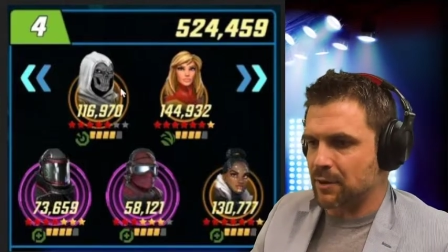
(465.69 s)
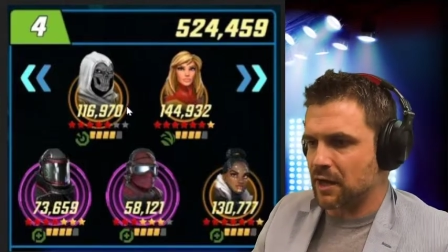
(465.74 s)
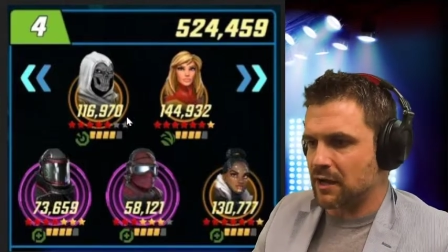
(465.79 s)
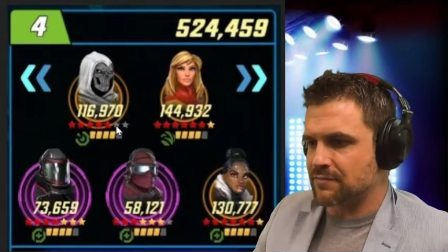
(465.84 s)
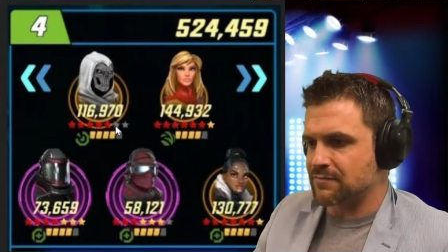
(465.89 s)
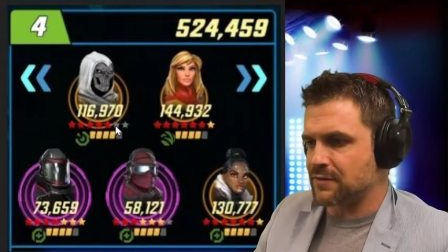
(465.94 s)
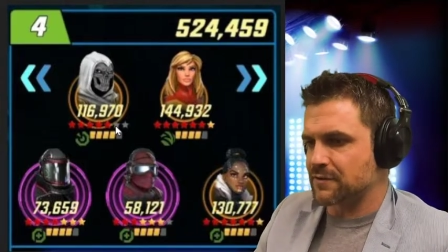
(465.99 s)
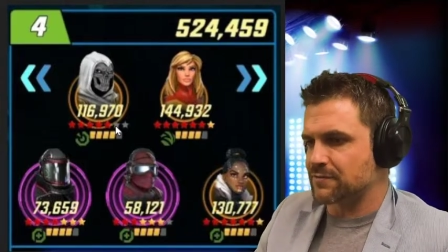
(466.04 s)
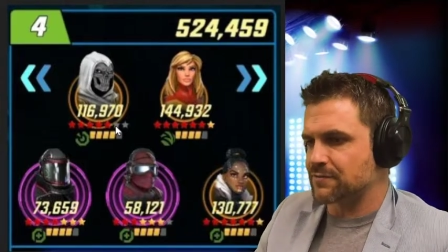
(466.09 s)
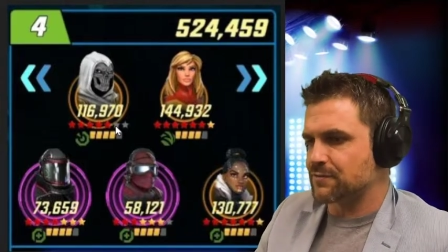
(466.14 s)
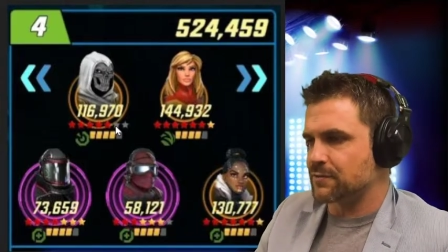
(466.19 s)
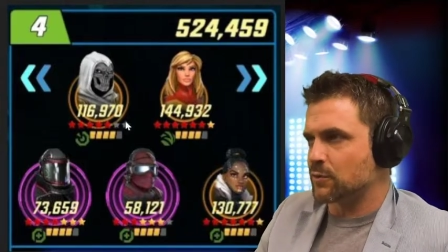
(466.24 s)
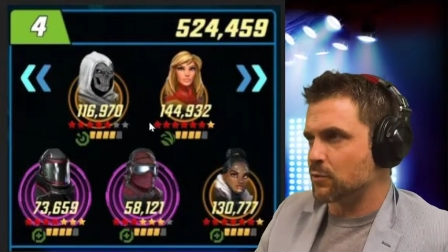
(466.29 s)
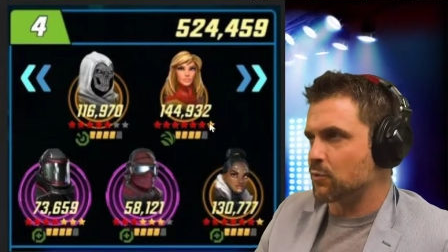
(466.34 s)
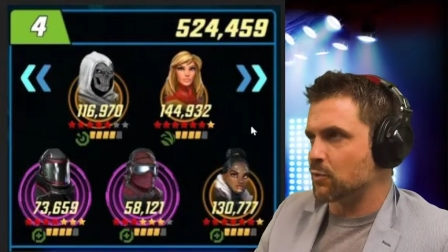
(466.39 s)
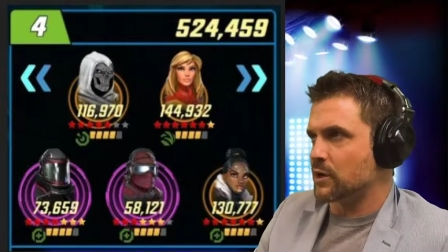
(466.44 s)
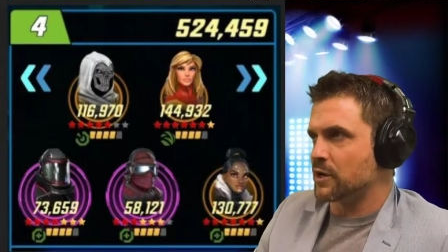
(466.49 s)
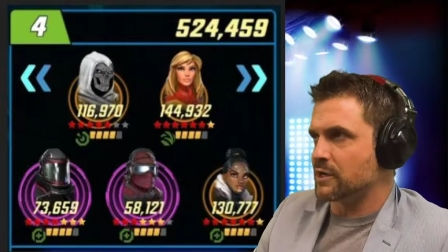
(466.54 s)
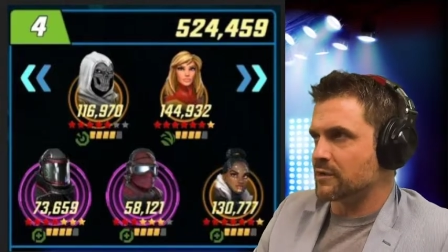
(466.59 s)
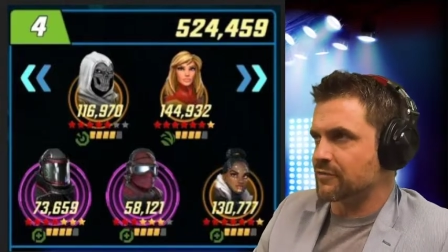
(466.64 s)
off of
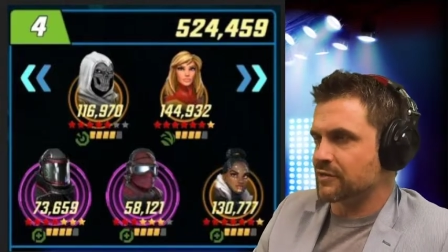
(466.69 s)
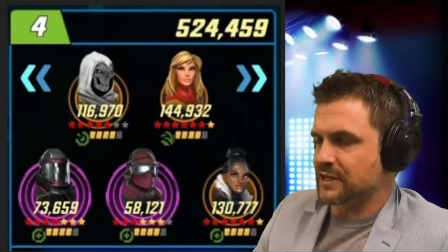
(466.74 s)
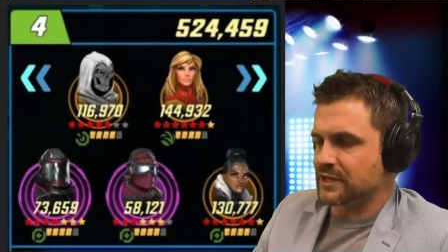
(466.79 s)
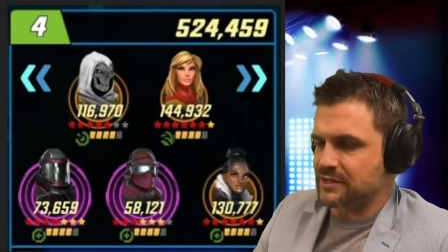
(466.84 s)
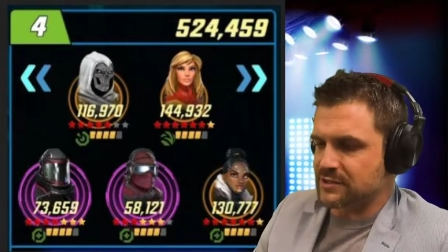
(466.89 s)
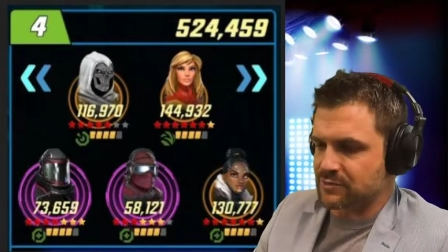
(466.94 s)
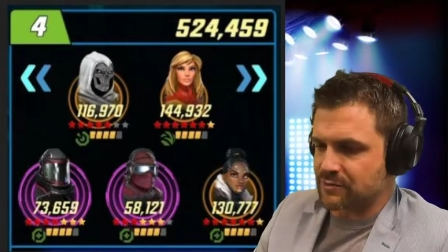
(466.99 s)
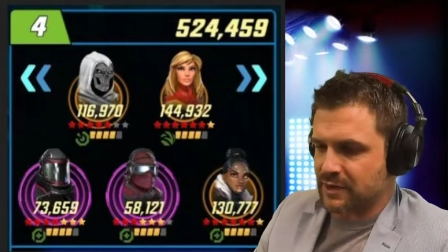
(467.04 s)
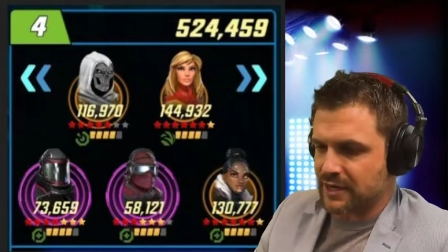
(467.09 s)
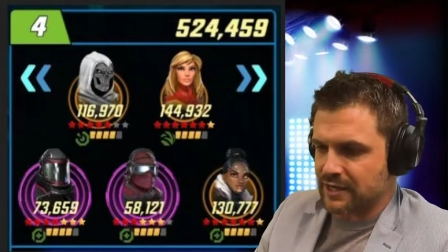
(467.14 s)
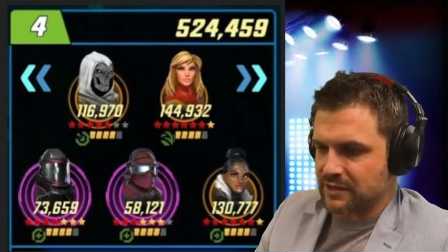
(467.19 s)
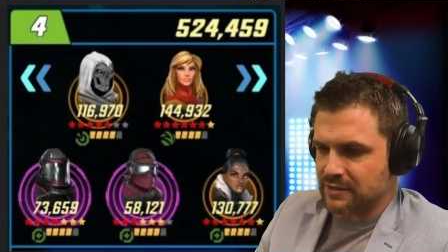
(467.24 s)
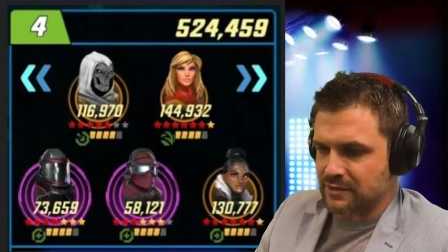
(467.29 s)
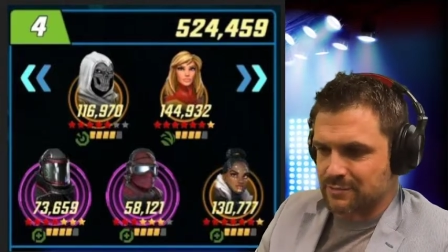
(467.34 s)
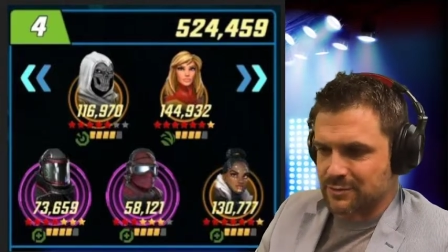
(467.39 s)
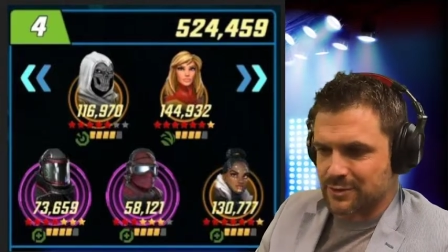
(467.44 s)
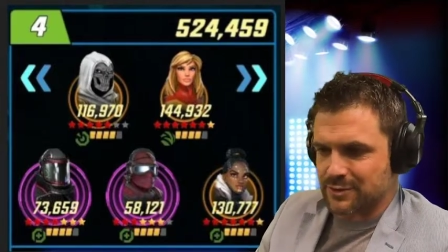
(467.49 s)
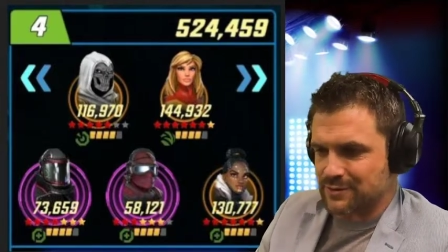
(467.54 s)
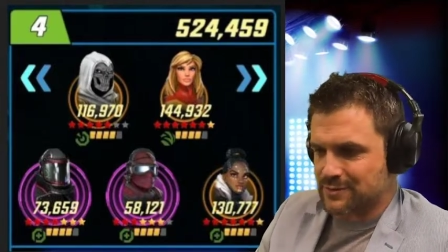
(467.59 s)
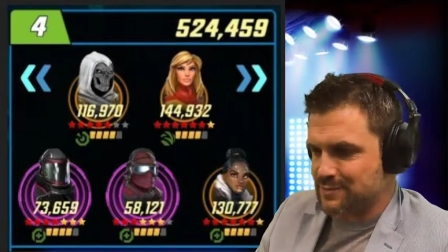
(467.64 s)
one of his regular
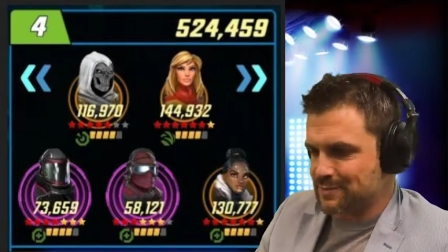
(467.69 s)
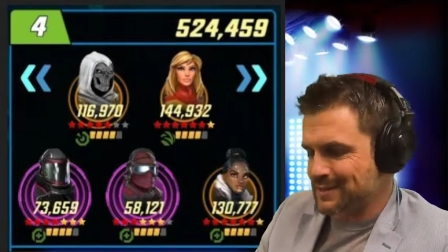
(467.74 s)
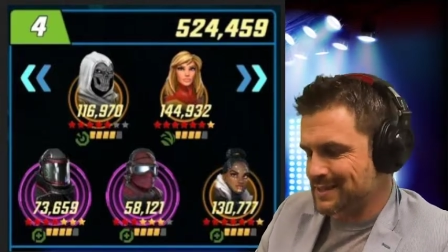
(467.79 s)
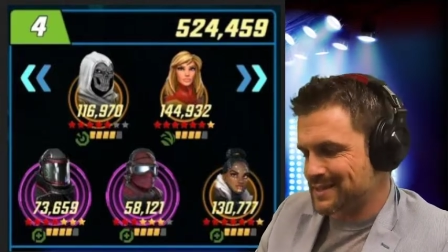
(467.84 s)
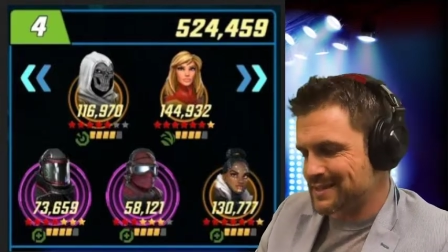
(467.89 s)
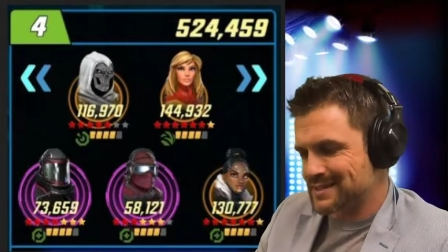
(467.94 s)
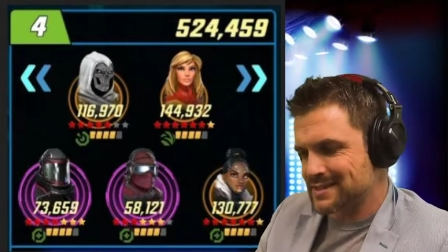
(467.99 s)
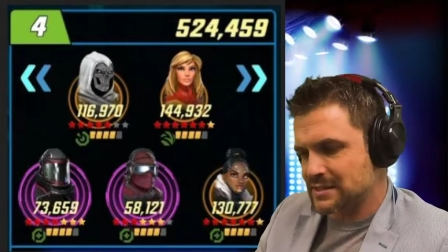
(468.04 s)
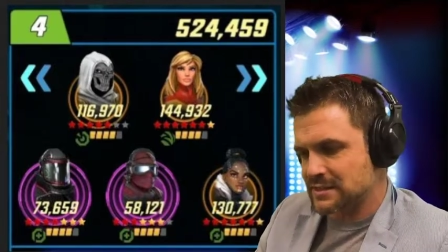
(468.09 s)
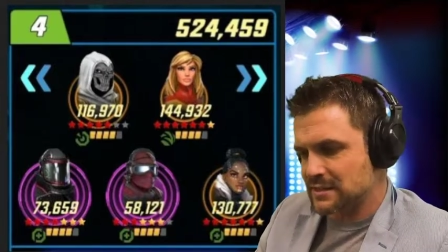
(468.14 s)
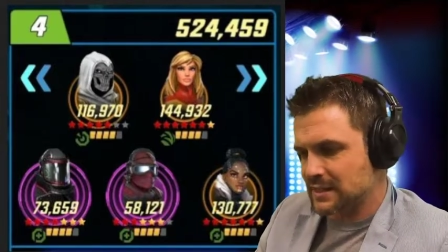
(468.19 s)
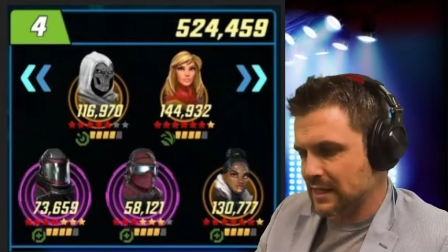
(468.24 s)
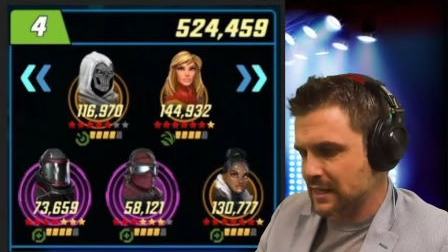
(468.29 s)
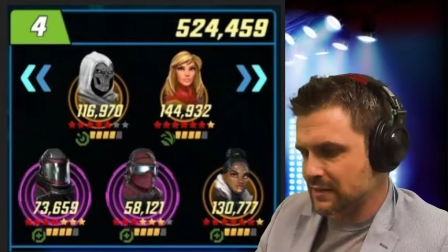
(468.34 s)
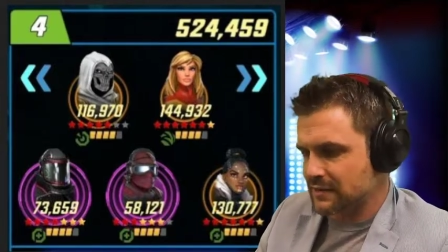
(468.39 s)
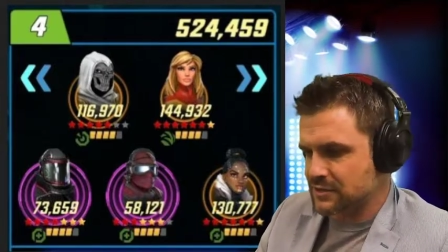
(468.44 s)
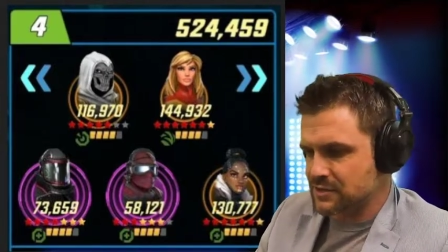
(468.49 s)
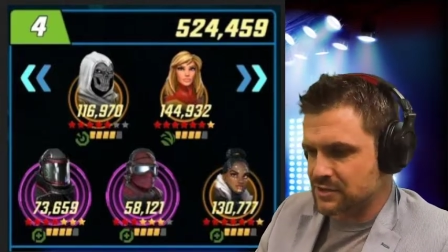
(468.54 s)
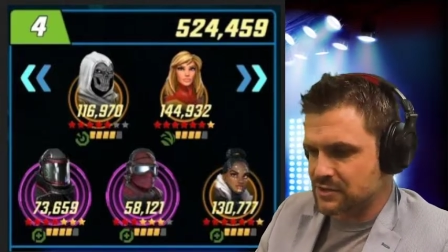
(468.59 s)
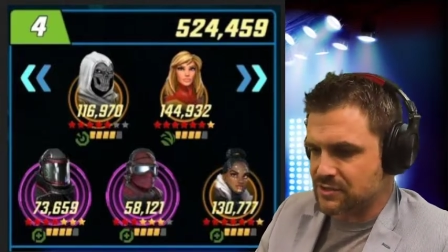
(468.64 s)
moves, but this is, yeah,
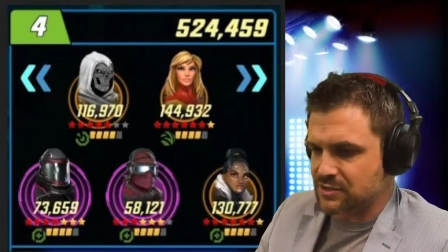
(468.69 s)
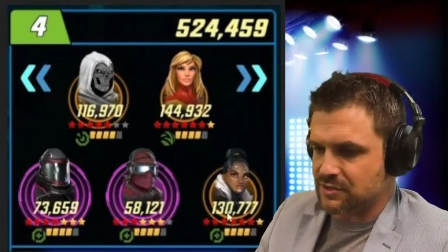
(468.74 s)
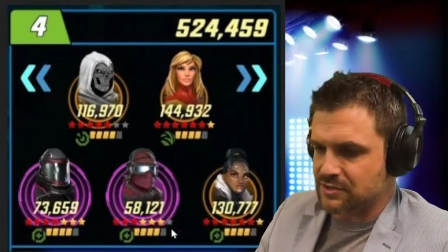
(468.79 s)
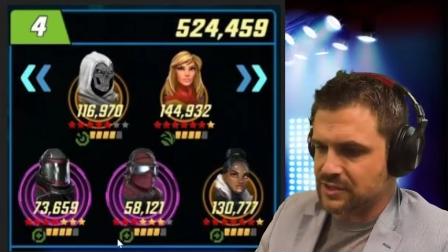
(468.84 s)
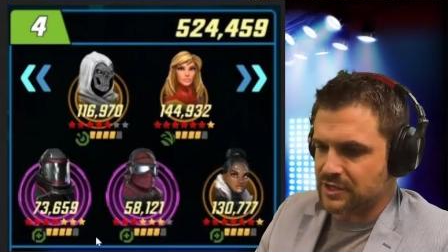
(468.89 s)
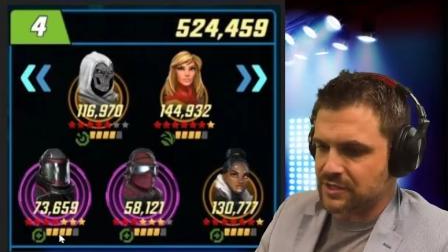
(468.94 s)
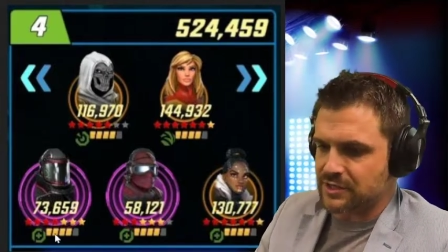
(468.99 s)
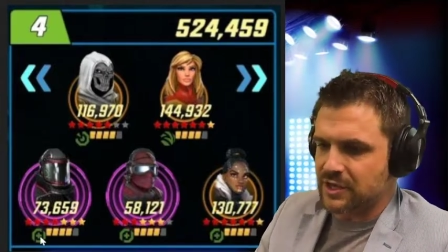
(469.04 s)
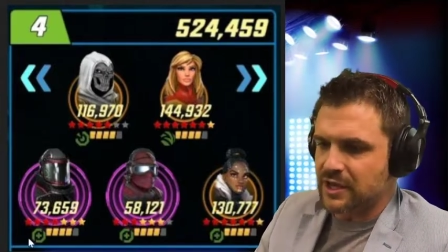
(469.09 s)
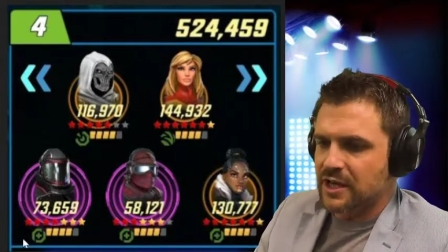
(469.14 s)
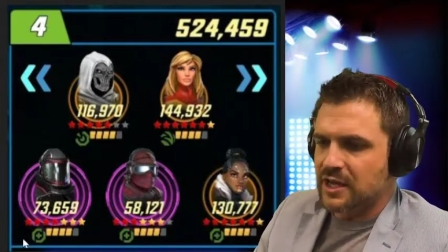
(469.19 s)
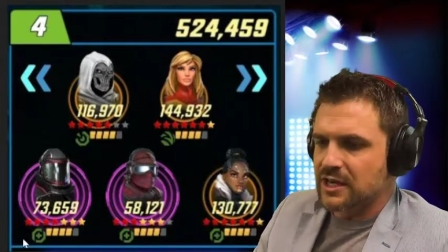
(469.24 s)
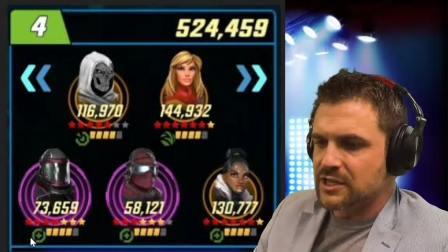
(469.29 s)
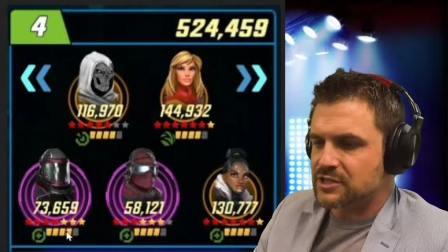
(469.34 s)
there's just no synergy.